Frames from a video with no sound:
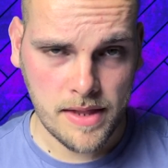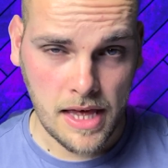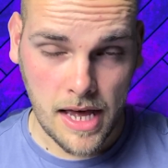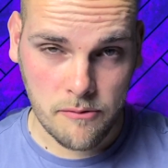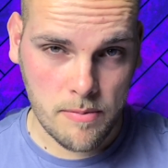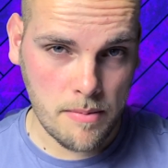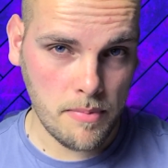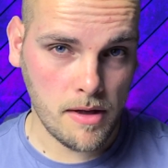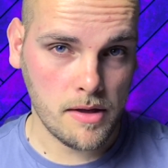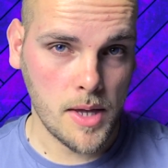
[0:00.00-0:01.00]
And
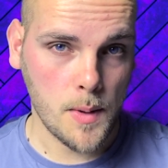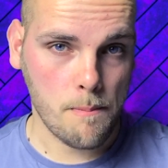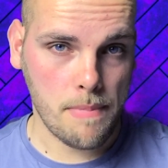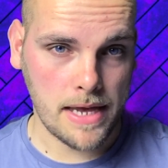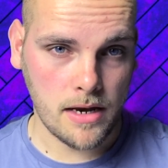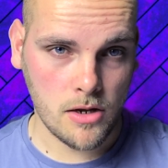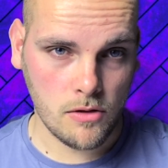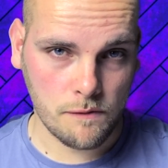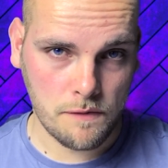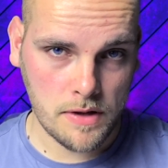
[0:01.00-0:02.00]
remember, make
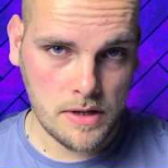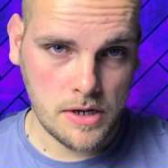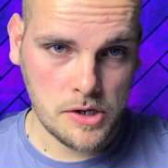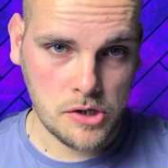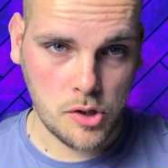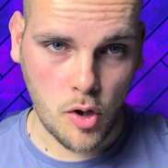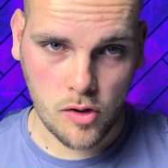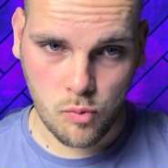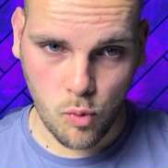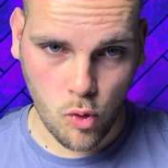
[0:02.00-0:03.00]
love,
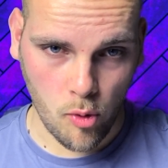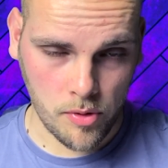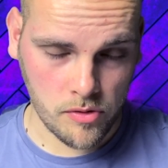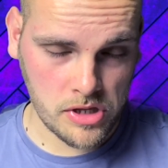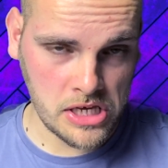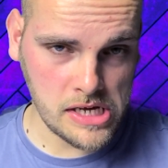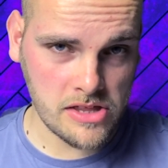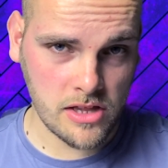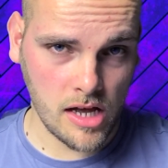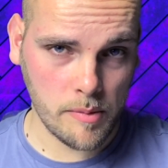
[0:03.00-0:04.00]
not war, because Keir
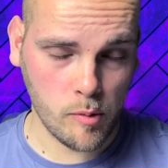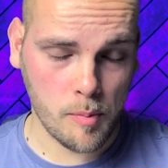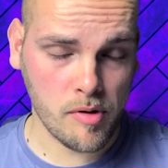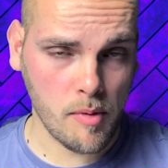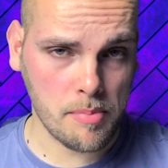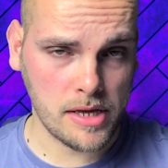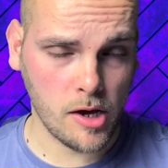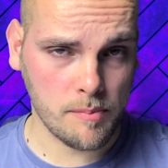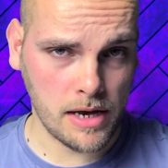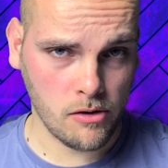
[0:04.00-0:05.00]
Starmer will probably
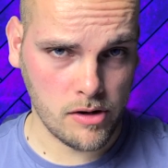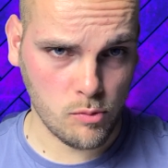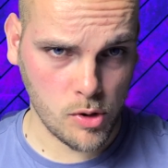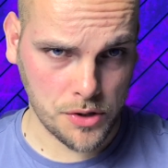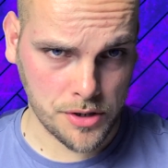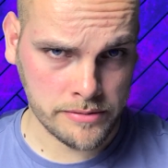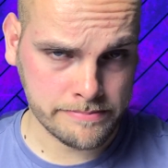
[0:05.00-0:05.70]
go back on his word.